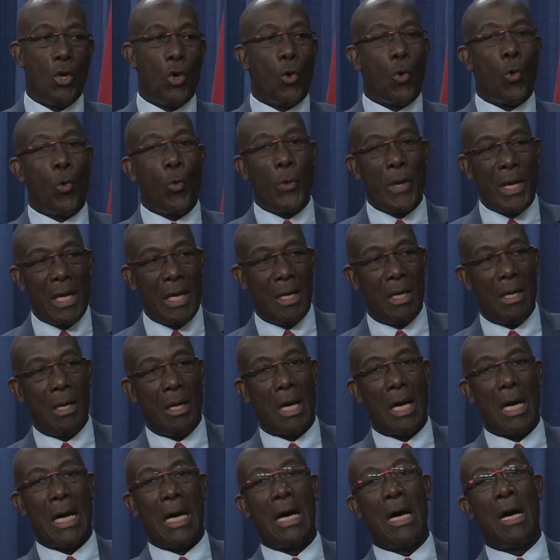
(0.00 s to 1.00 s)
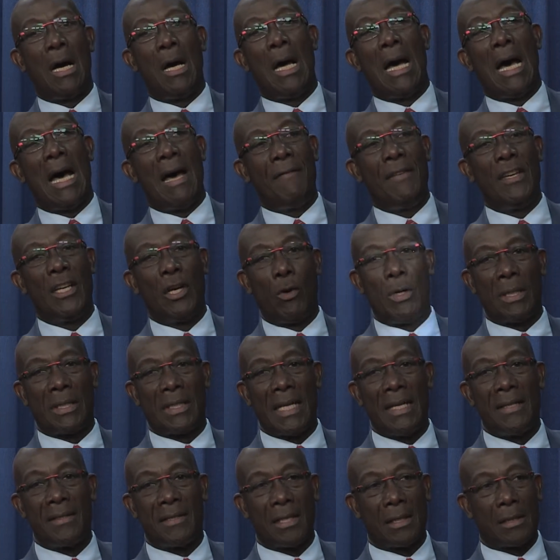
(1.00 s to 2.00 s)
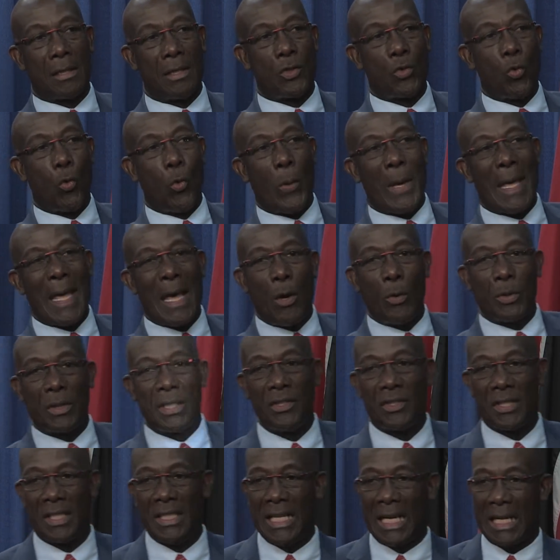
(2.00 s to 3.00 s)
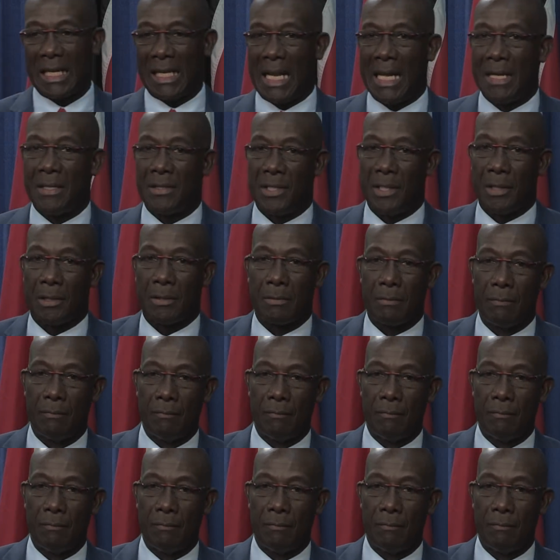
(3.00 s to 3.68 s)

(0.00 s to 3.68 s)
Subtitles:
we are having our tentacles way out into the Atlantic,